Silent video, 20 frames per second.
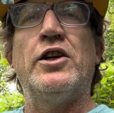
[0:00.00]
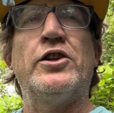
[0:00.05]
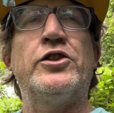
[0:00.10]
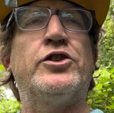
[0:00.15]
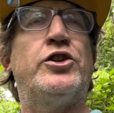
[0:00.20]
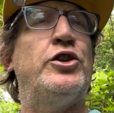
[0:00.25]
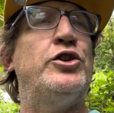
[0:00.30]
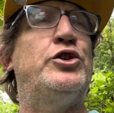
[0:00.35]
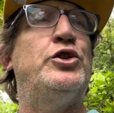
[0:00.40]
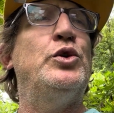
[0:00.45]

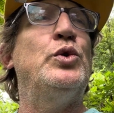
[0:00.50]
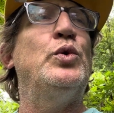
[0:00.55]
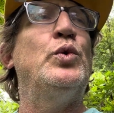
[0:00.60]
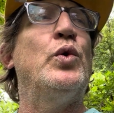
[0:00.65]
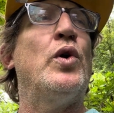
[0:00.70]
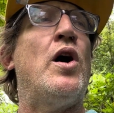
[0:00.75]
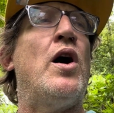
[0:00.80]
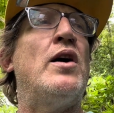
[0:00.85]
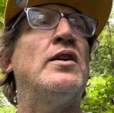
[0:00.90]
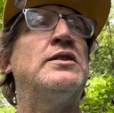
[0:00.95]
do
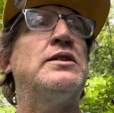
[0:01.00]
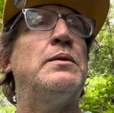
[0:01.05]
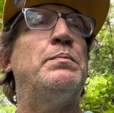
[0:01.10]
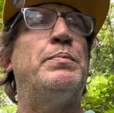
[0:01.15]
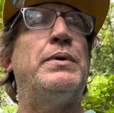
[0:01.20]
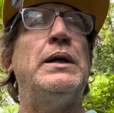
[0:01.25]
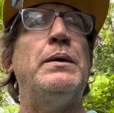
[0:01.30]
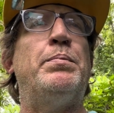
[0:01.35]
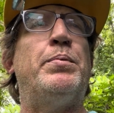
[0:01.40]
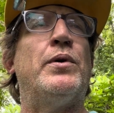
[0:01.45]
wrong to
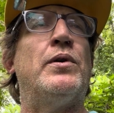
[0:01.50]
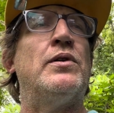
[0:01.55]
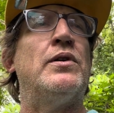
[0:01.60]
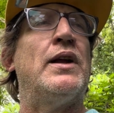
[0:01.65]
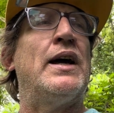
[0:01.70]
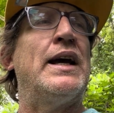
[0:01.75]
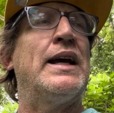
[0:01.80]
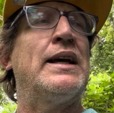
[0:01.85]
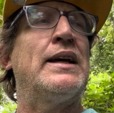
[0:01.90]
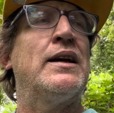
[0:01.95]
people,
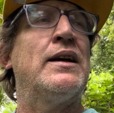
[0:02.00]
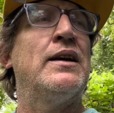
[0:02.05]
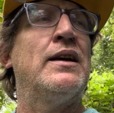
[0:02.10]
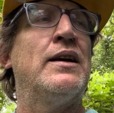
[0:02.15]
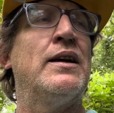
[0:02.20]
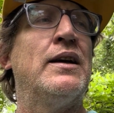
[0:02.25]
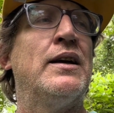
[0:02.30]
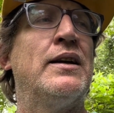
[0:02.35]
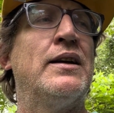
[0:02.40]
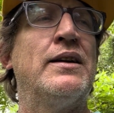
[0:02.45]
like,
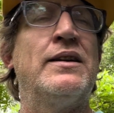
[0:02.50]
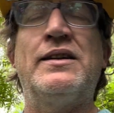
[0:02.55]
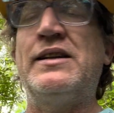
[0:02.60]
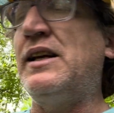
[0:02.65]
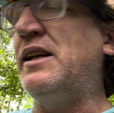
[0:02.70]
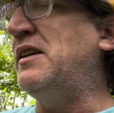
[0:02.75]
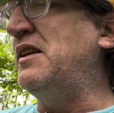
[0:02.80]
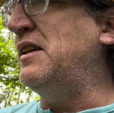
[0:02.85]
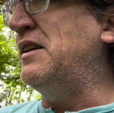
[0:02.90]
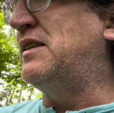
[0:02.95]

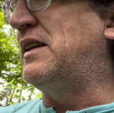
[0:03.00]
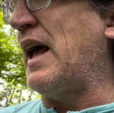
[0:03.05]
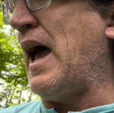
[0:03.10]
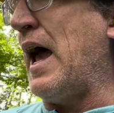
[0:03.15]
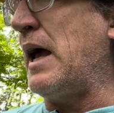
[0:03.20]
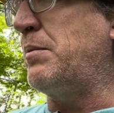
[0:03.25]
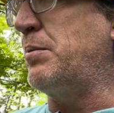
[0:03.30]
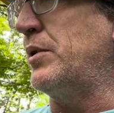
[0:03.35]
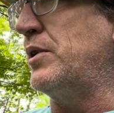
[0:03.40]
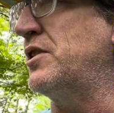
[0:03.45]
didn't the
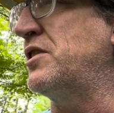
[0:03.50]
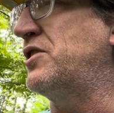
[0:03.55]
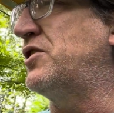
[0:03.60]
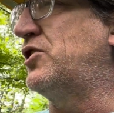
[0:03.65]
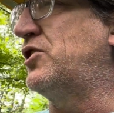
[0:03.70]
Dagburns